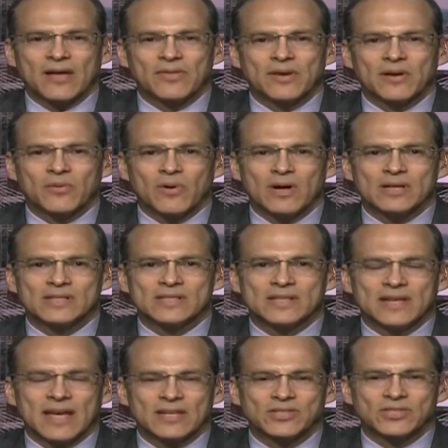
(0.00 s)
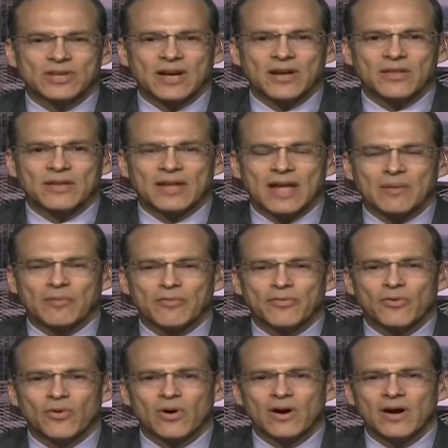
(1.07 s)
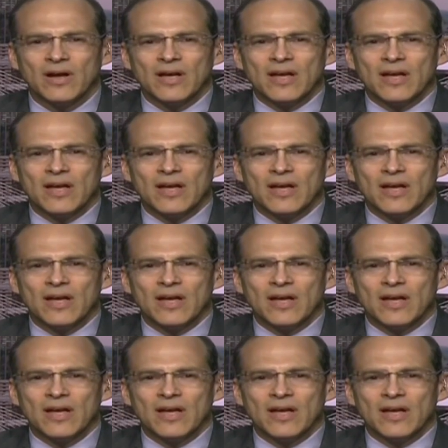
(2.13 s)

than it was yesterday or the day before.